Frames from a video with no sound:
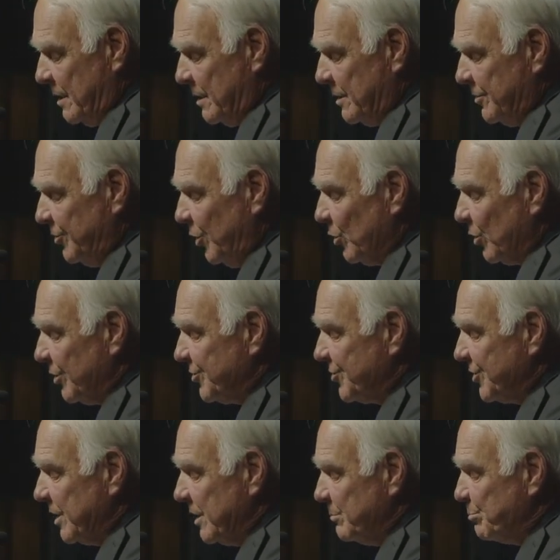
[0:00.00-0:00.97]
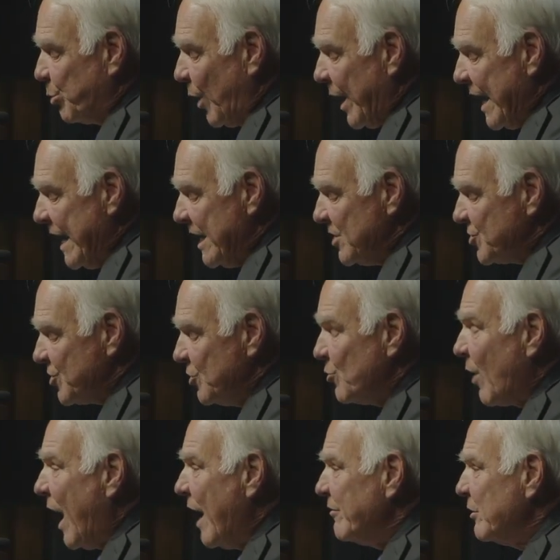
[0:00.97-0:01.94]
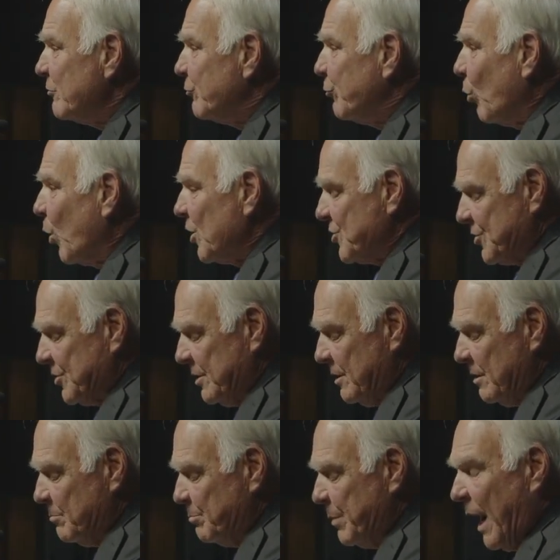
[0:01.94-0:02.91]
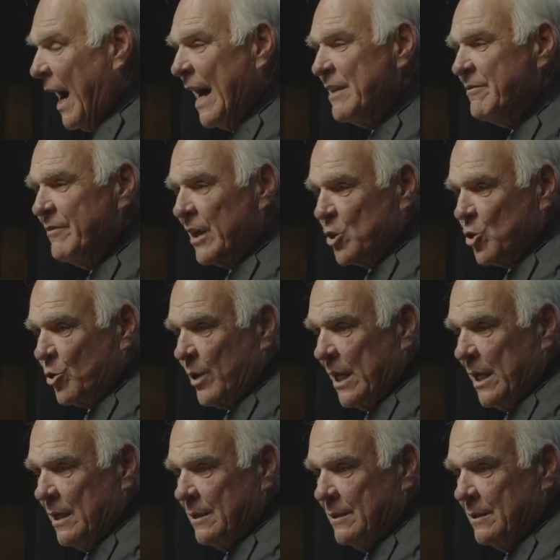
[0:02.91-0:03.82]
Neil is the brains and driving force behind Victory